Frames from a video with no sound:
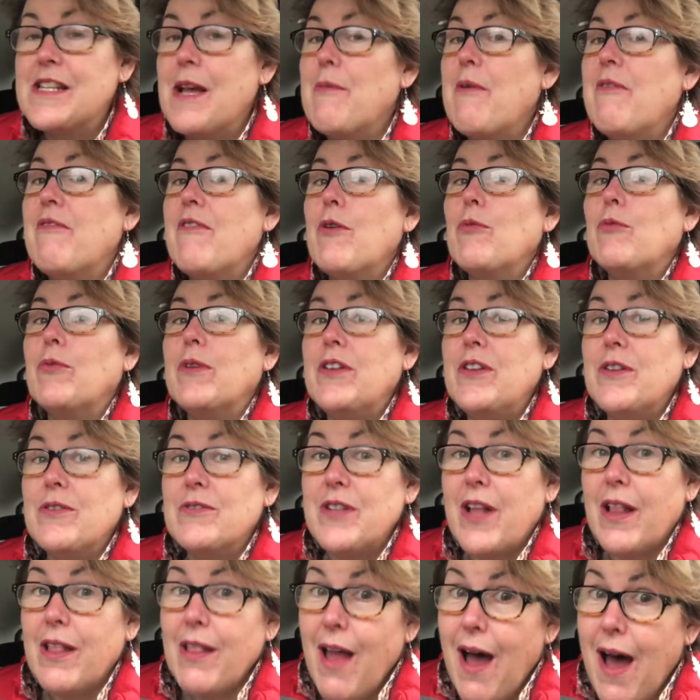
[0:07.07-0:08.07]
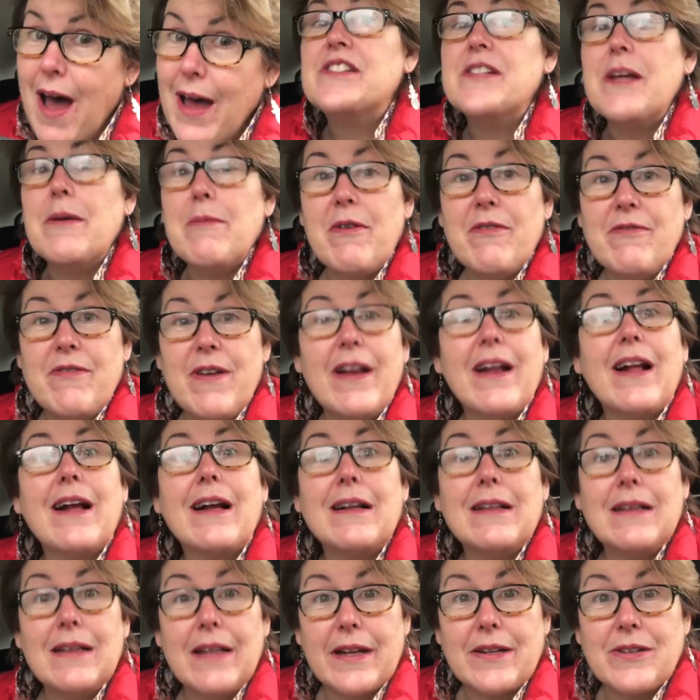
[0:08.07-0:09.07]
Some of it we use a lot, some of it
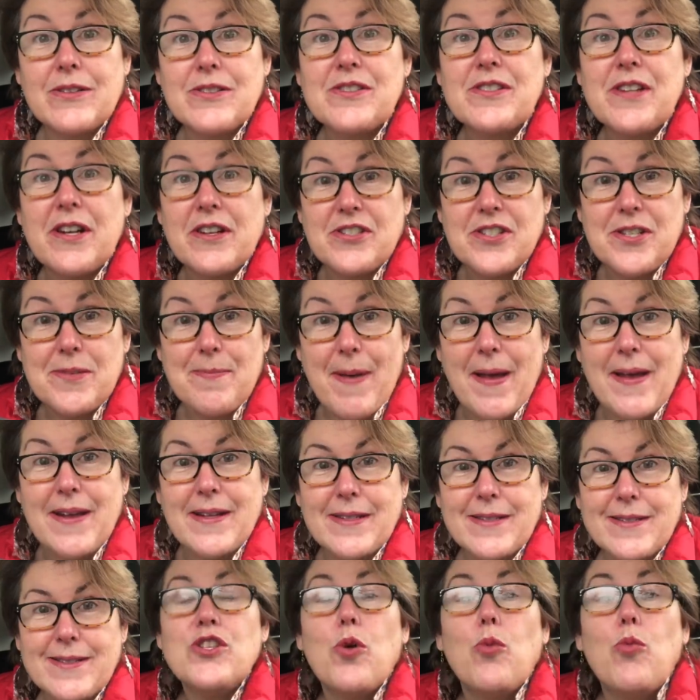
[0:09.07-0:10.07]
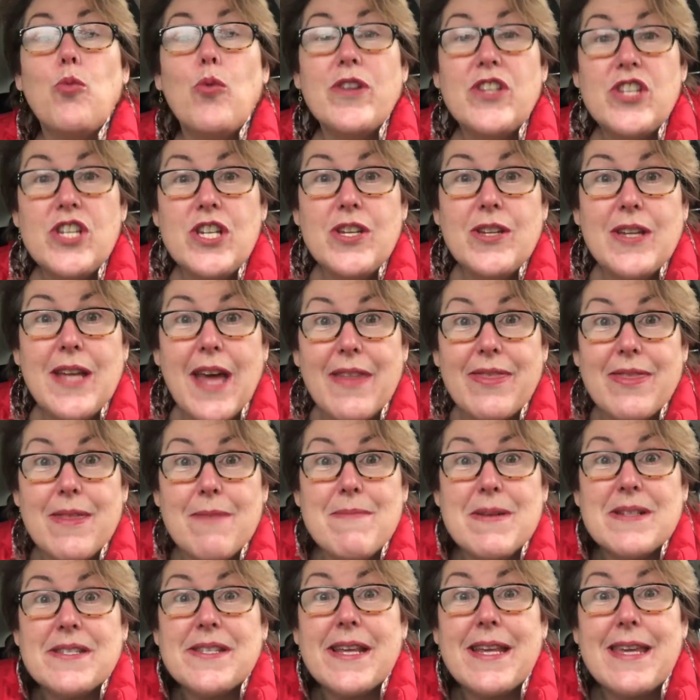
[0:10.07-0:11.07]
clutters our space. So what do you get
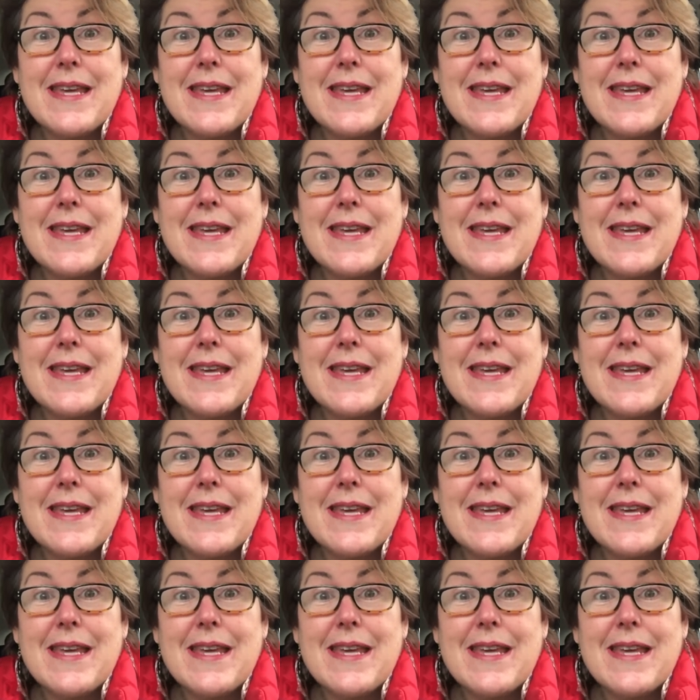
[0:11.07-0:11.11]
them as a